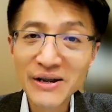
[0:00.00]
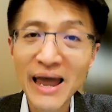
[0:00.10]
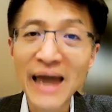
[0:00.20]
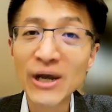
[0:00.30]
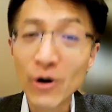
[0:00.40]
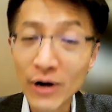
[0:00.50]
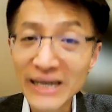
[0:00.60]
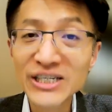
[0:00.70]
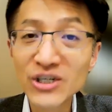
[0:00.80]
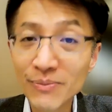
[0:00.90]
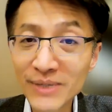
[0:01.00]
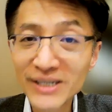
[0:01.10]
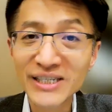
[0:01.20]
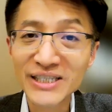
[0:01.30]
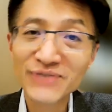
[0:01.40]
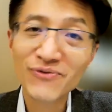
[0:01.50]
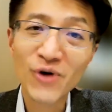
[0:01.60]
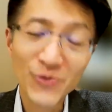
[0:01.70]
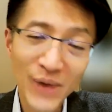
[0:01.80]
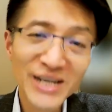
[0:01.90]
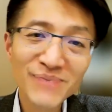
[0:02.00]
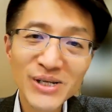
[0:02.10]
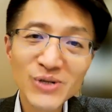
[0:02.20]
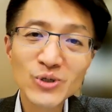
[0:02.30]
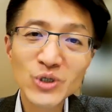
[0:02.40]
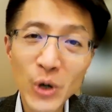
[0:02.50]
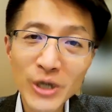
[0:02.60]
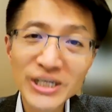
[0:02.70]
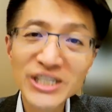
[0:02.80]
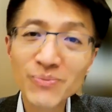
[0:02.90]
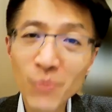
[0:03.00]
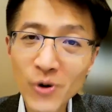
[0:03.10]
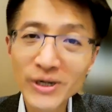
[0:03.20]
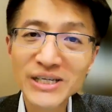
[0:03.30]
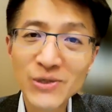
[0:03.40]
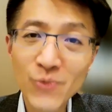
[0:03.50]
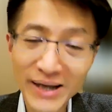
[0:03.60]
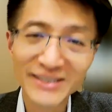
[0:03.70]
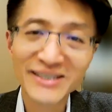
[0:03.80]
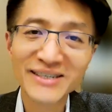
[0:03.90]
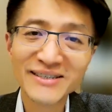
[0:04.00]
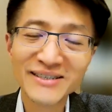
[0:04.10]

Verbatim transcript: and the organizing committees for inviting me to join this important event.